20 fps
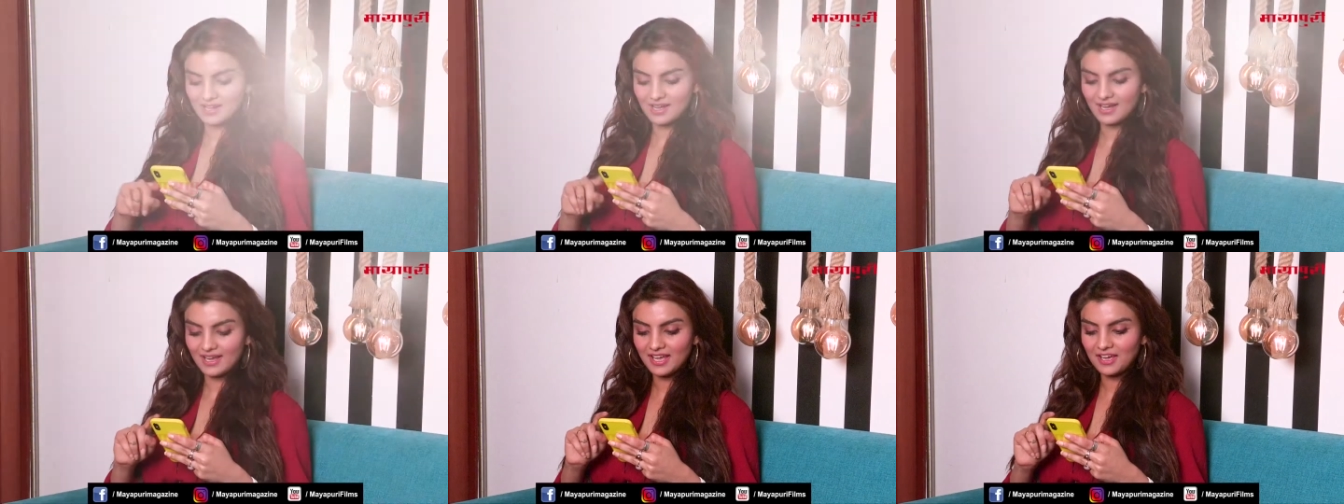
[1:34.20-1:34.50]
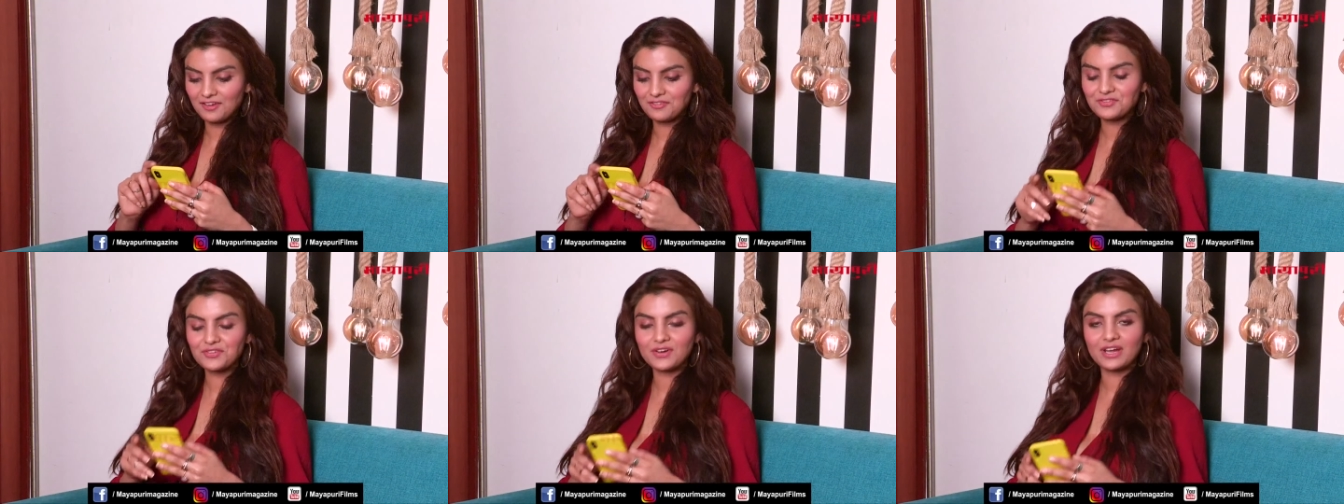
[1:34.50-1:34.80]
I
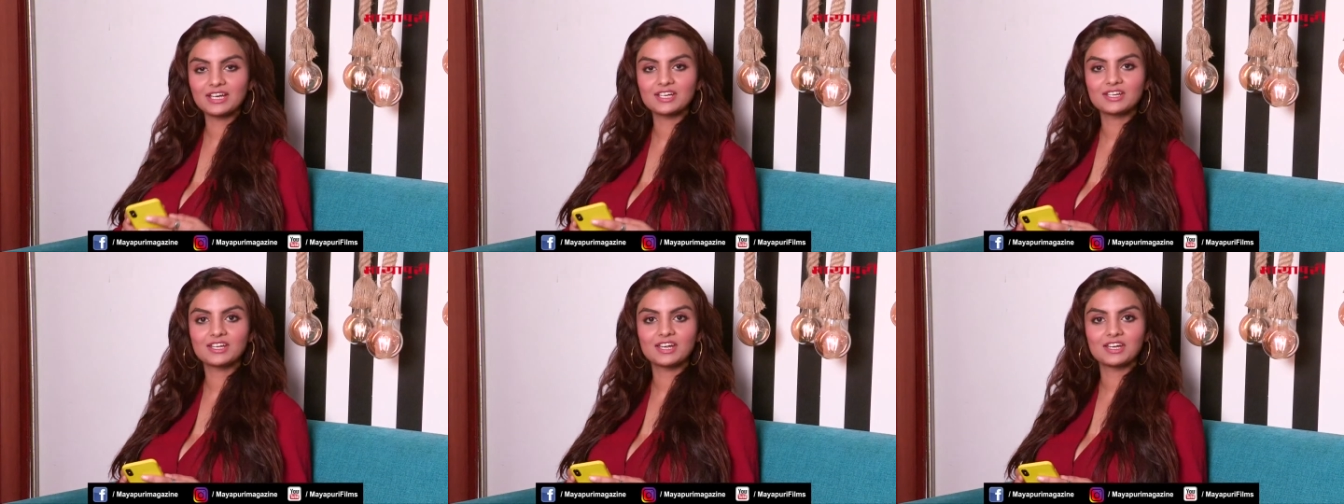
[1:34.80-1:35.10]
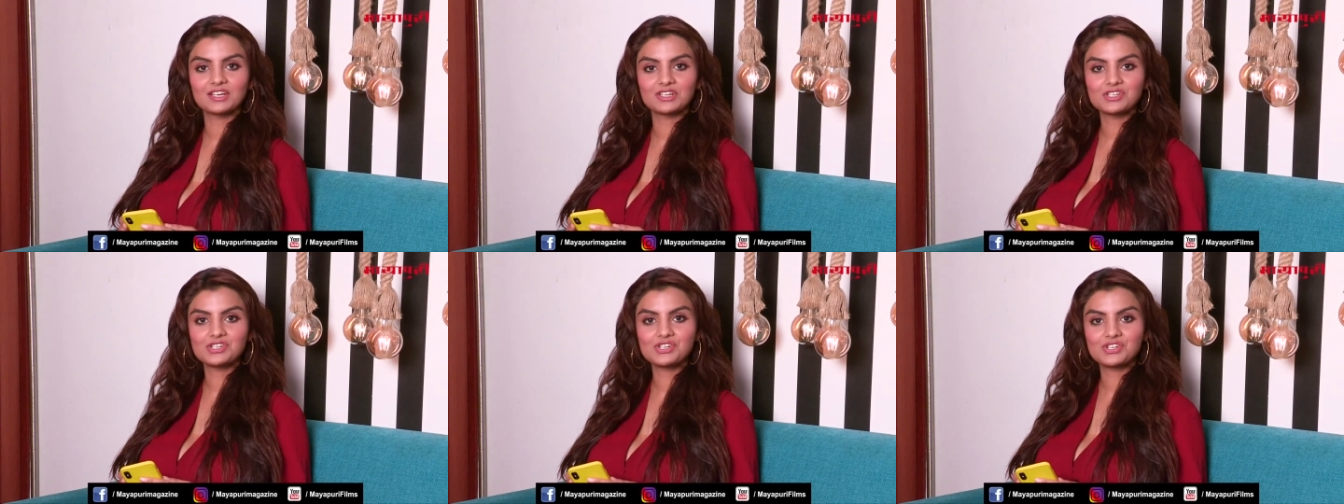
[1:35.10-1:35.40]
have tried
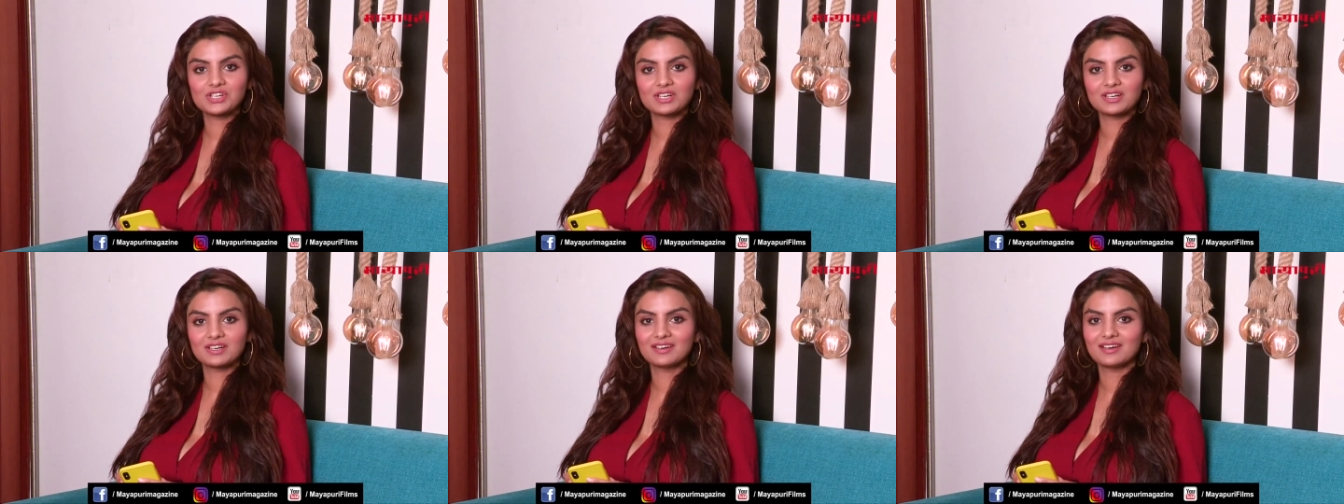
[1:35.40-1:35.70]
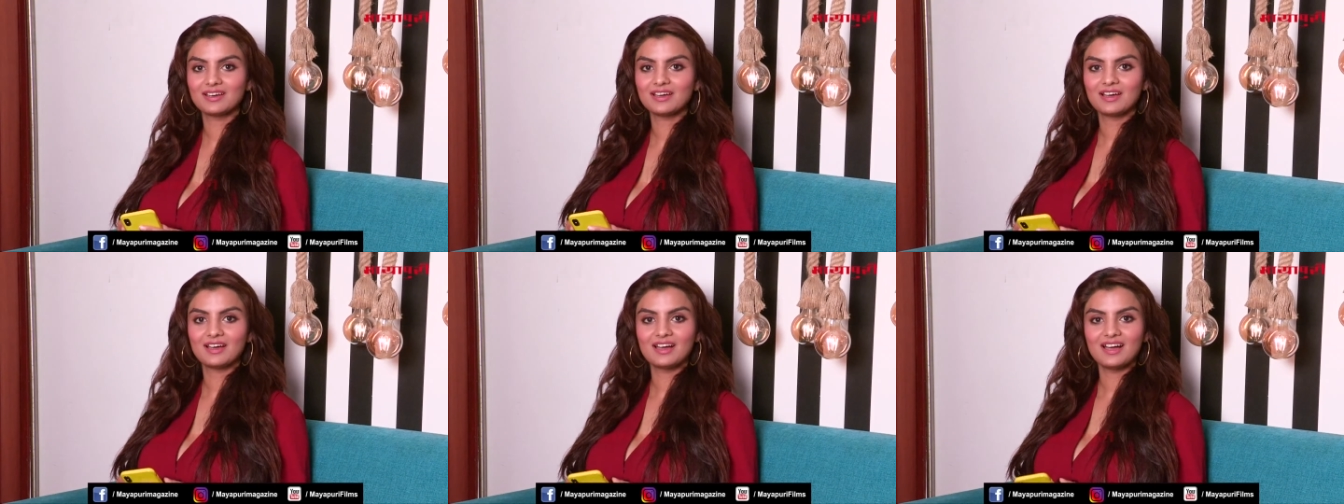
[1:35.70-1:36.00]
Hinge.
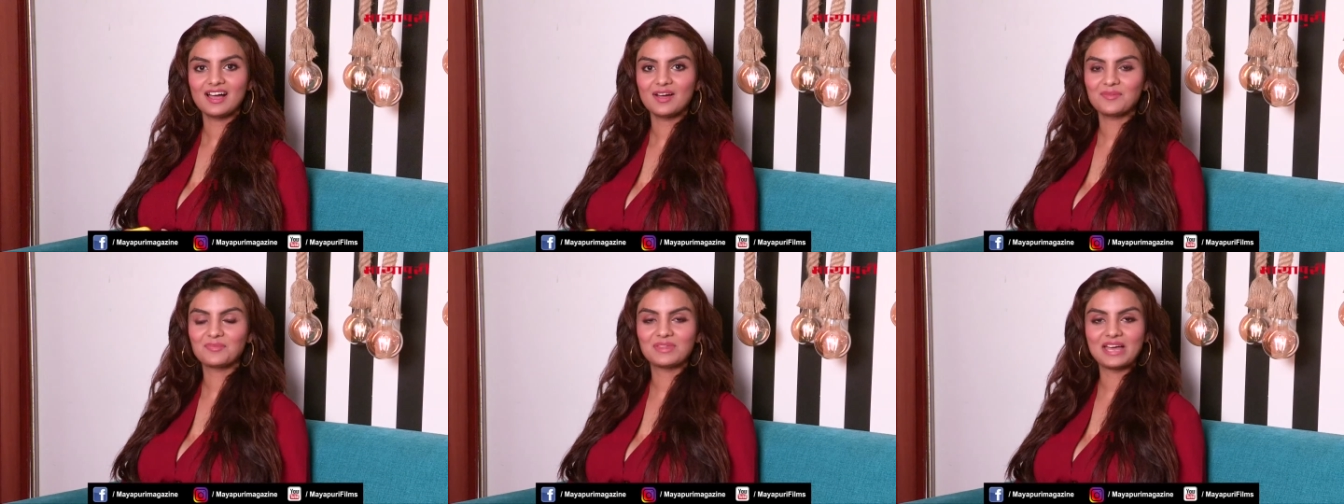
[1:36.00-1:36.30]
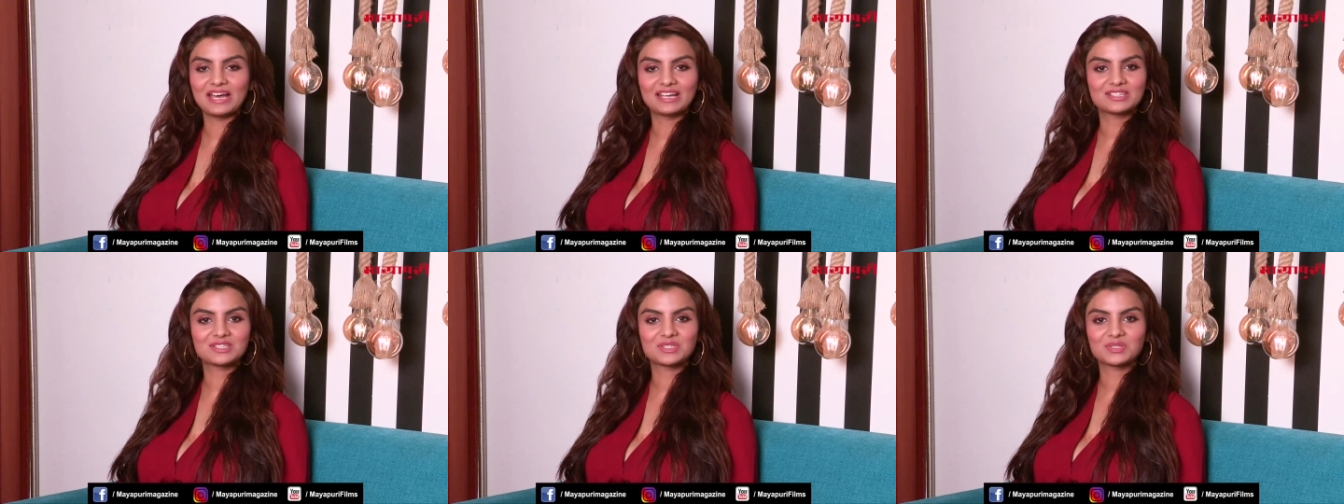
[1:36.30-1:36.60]
Uh,
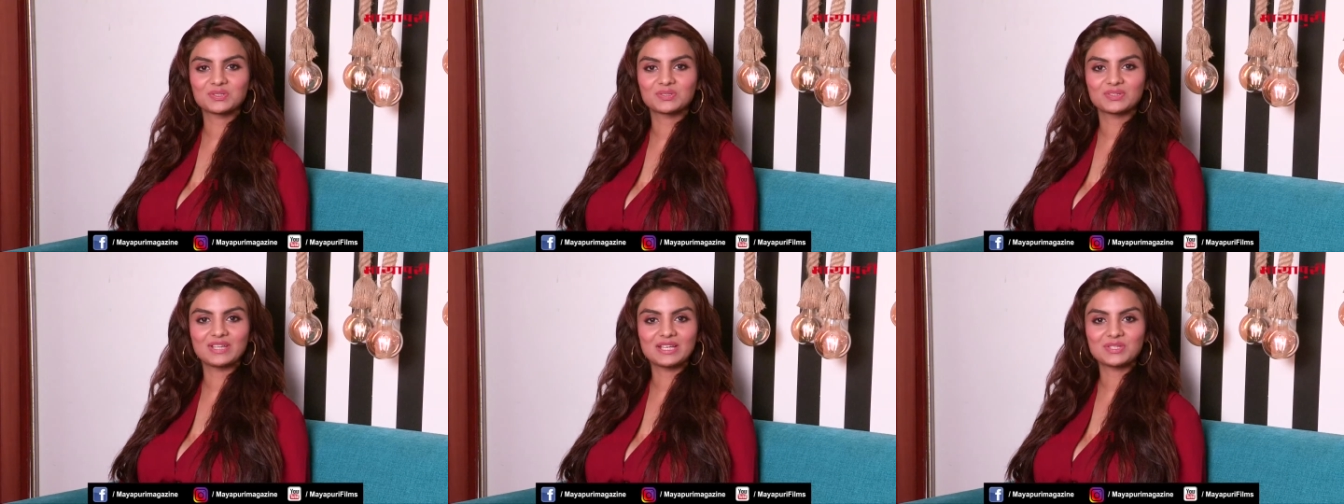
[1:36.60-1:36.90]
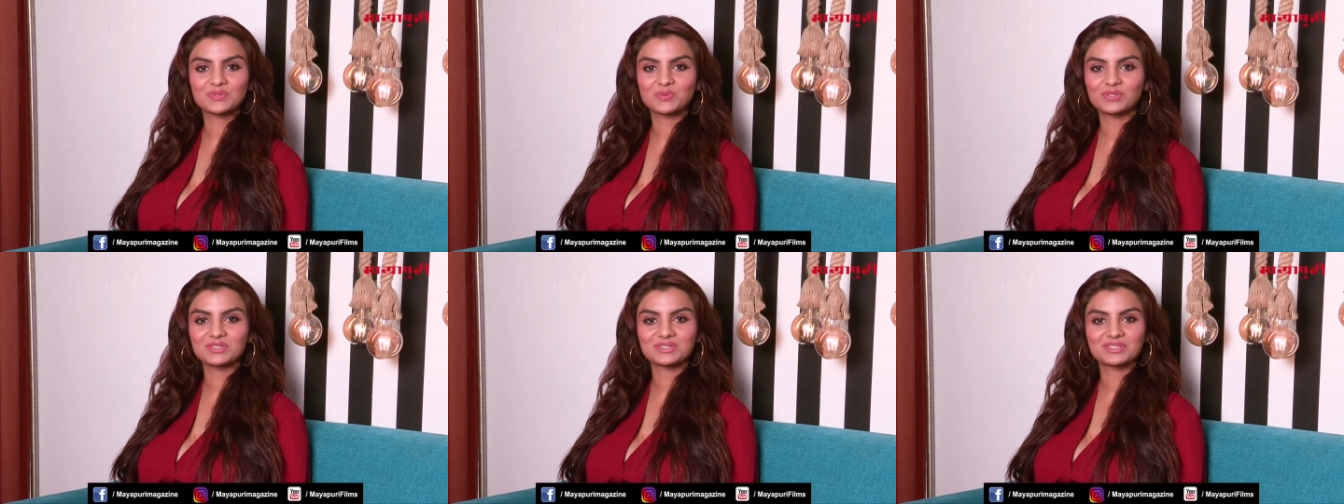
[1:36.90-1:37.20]
that's
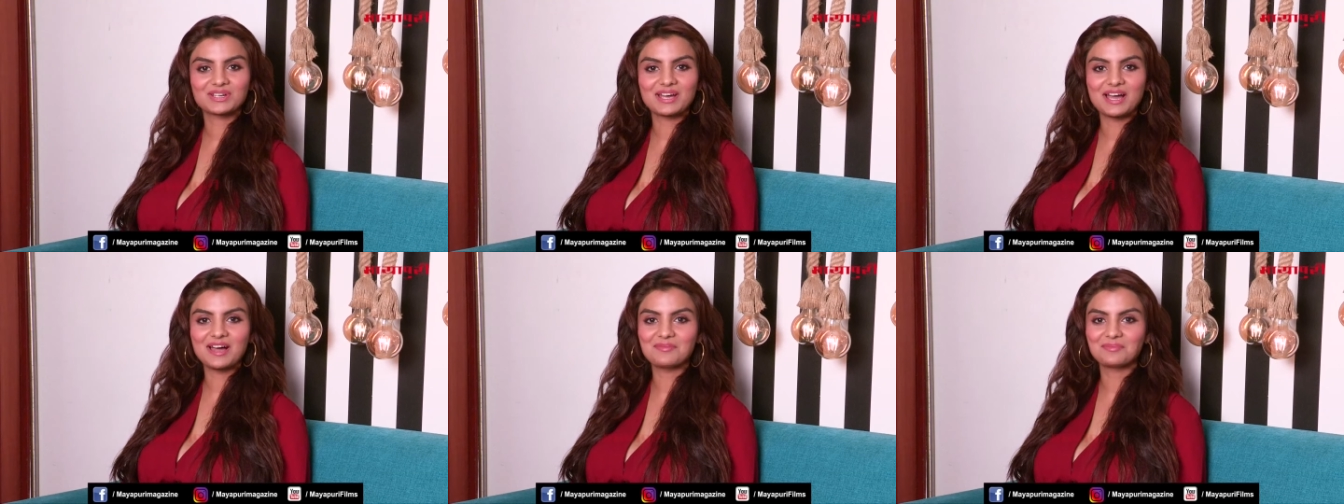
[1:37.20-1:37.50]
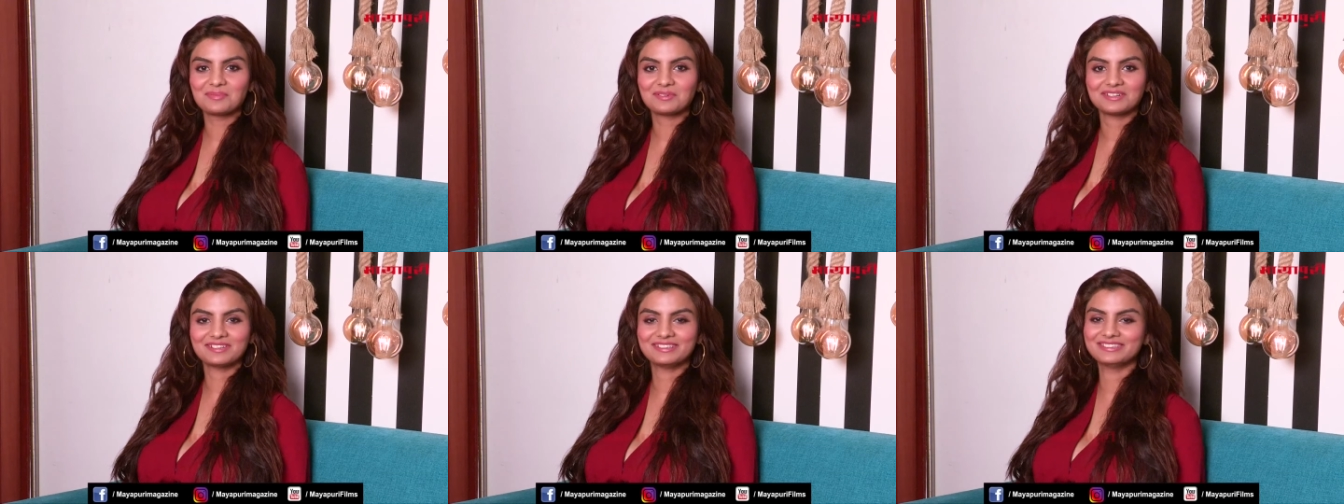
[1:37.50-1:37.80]
that's what is going to
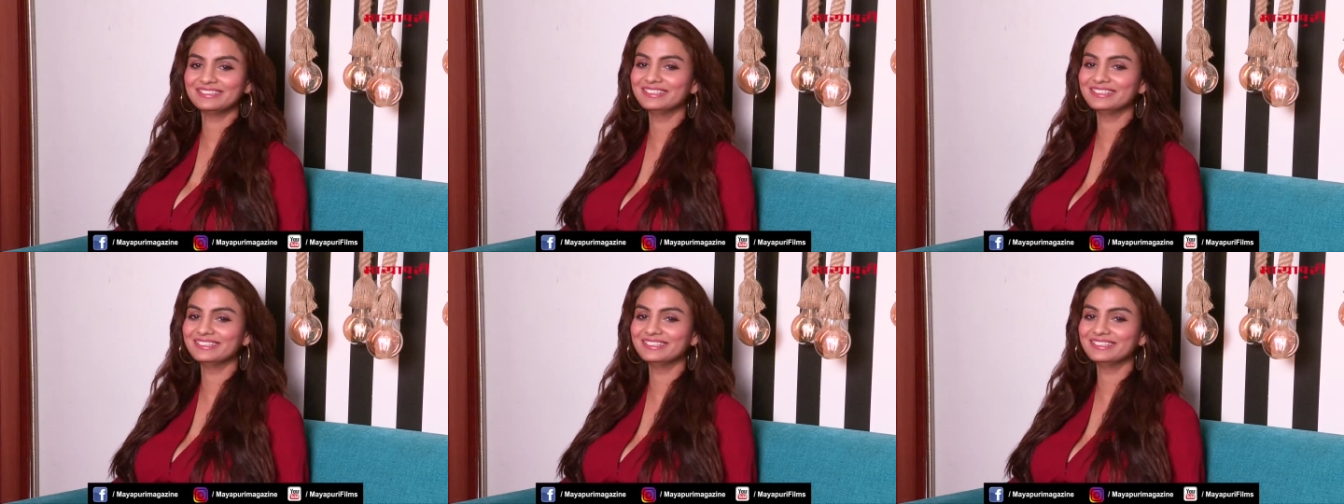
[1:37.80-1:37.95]
happen.